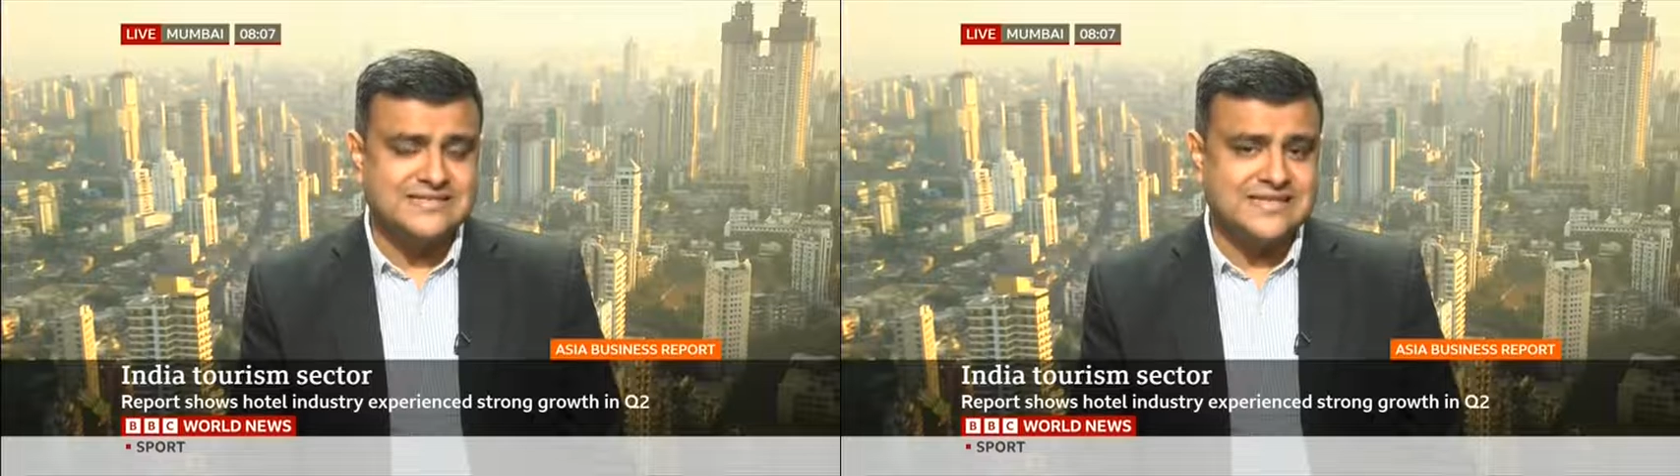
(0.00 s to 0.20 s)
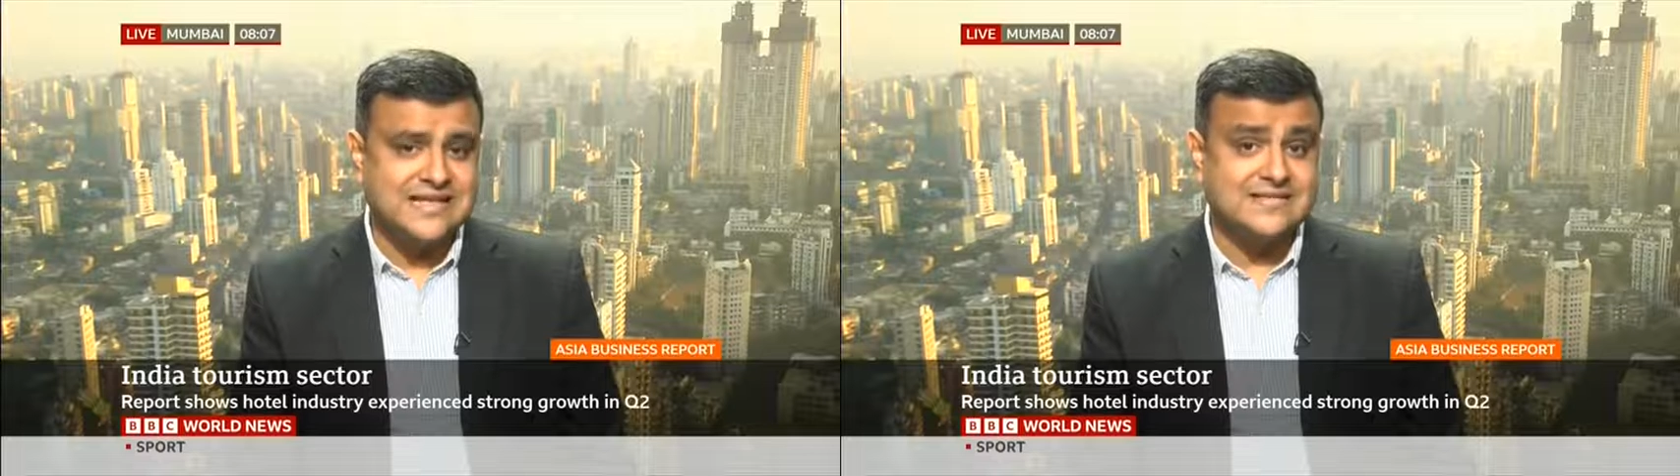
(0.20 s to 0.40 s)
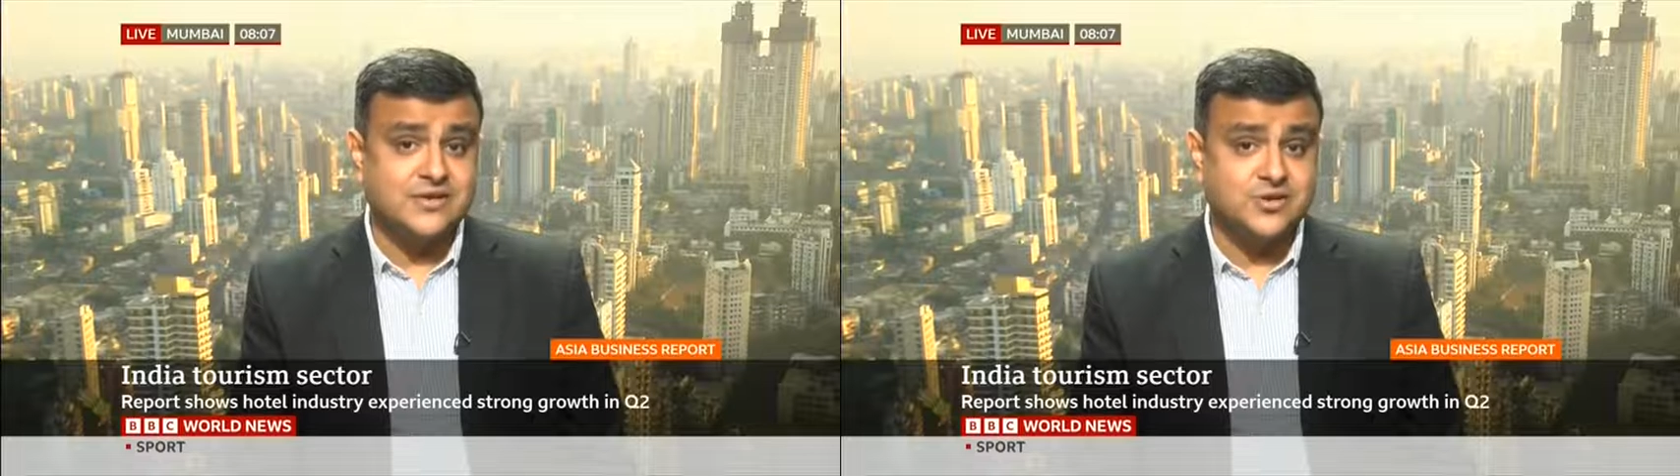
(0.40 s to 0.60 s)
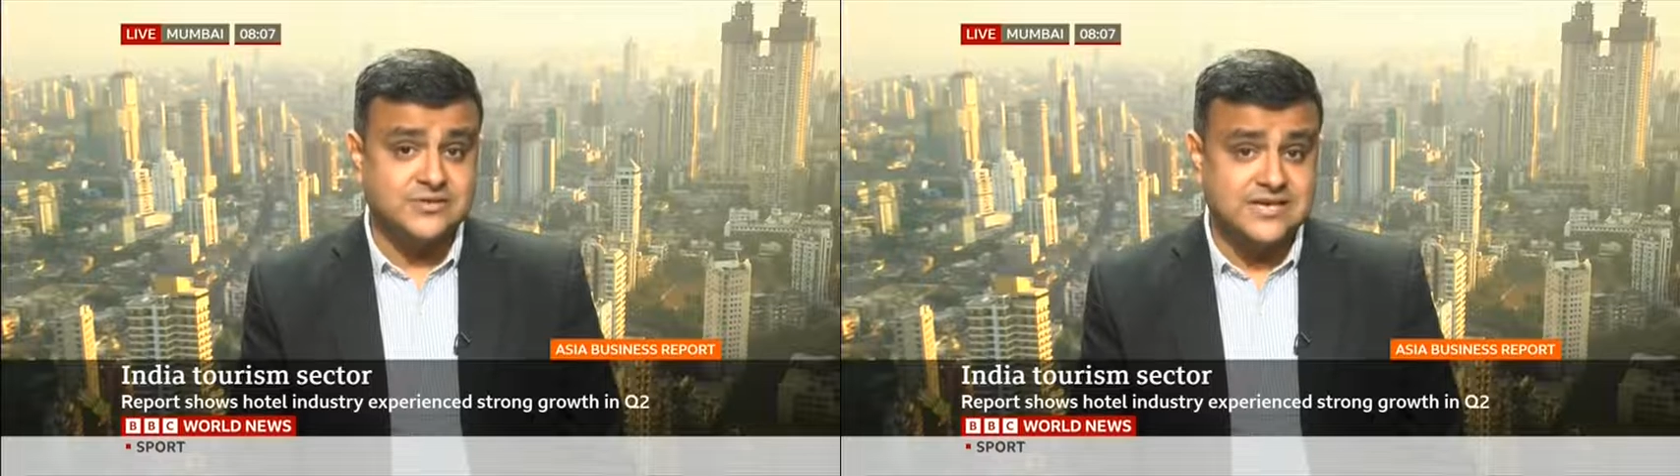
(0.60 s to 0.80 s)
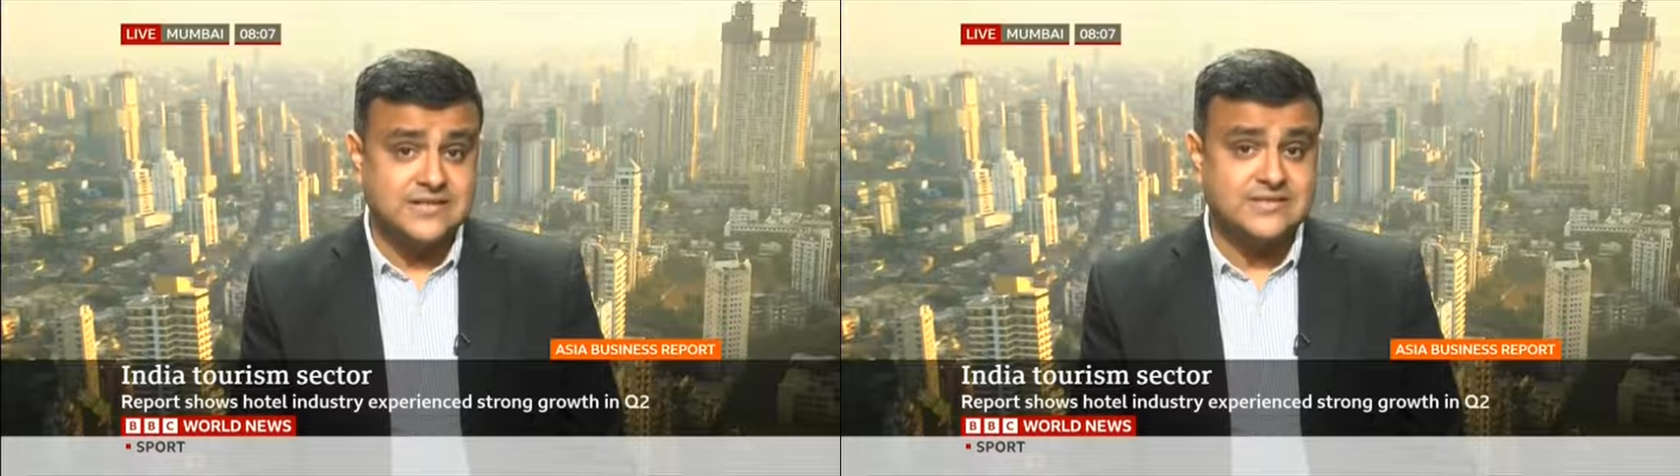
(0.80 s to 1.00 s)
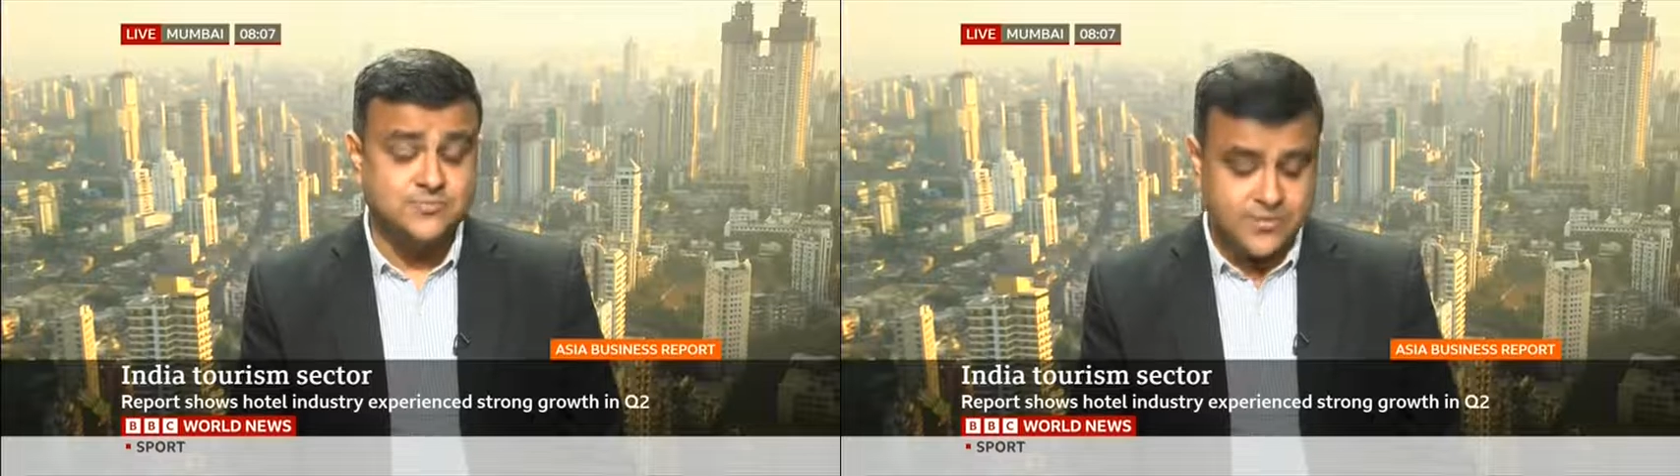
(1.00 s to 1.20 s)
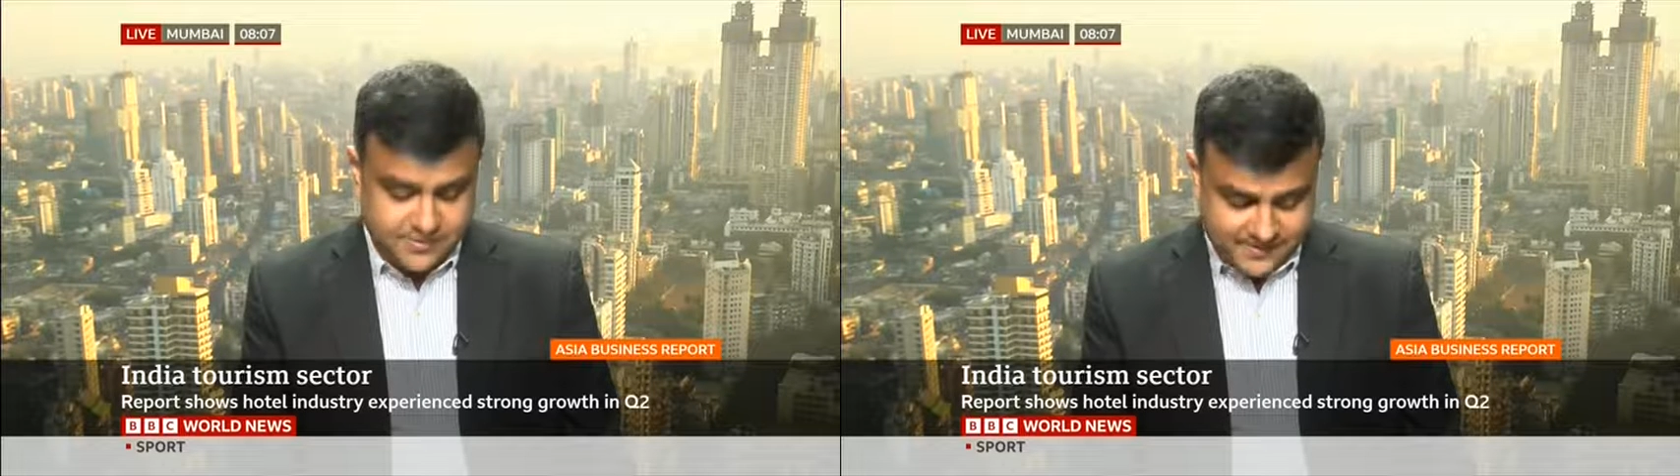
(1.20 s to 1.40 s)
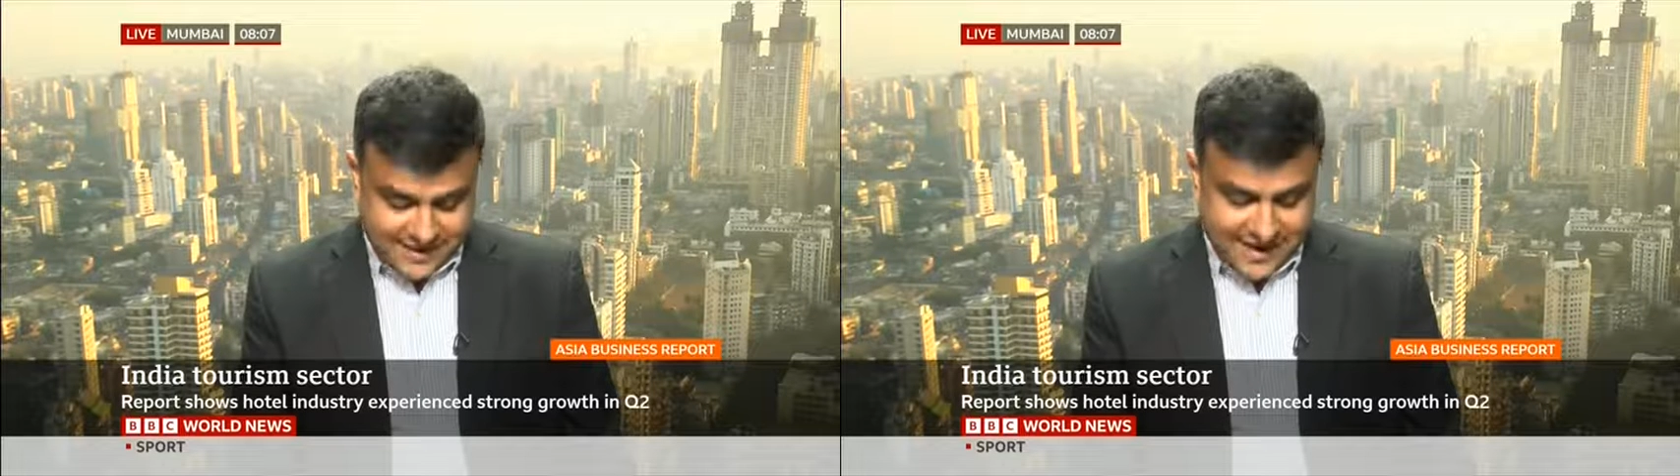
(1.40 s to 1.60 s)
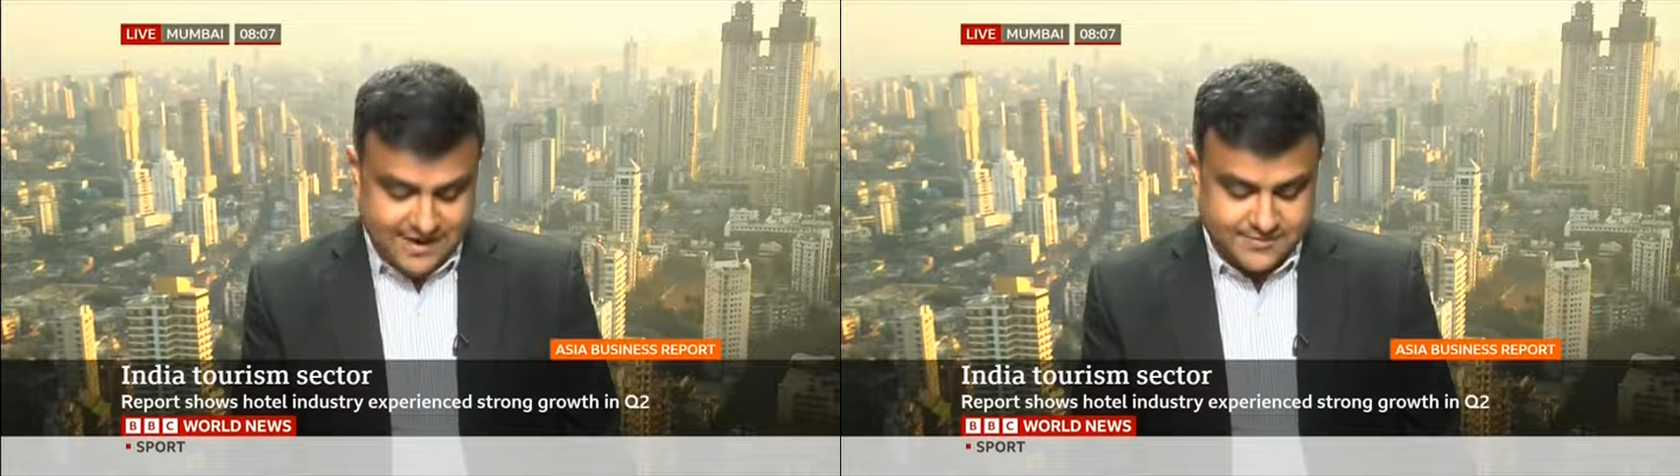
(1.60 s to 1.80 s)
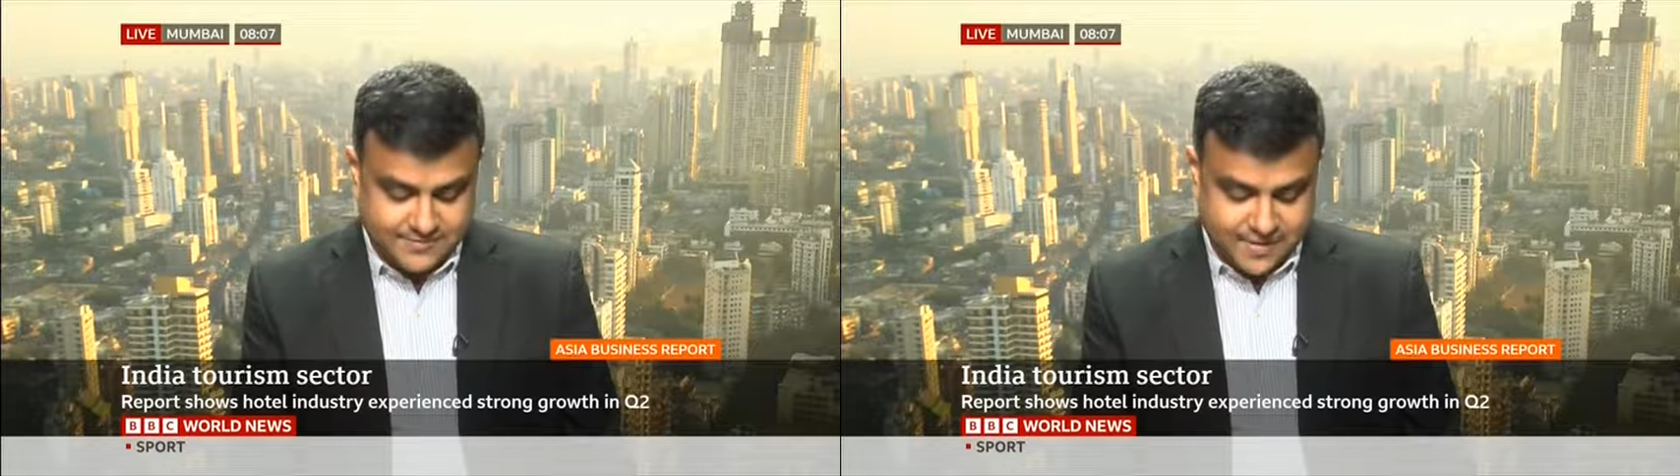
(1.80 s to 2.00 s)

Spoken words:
saying that hotels will be helped